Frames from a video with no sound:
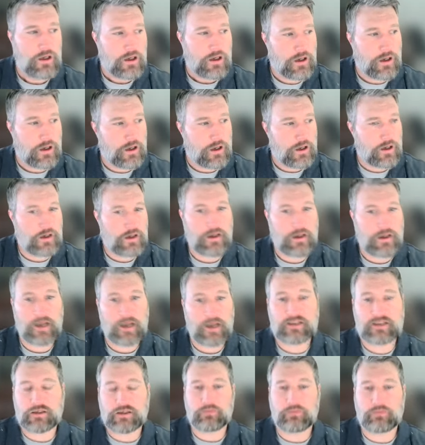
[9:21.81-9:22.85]

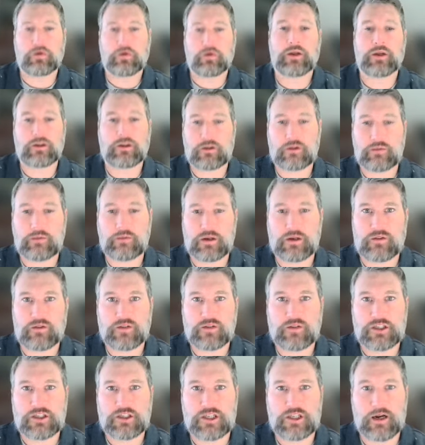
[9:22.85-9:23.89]
At some point, you're the
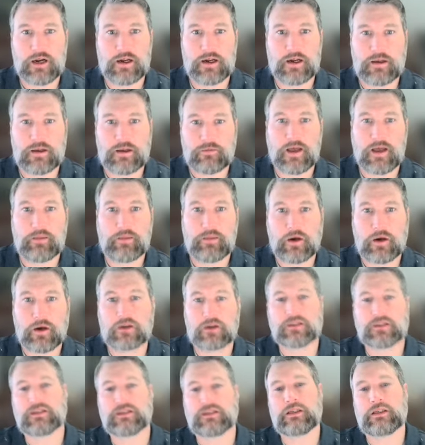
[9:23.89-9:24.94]
beneficiary of that
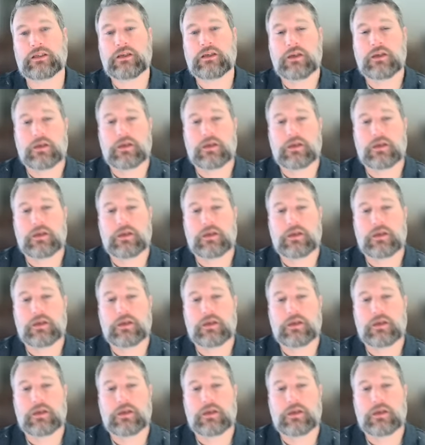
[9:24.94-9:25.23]
policy.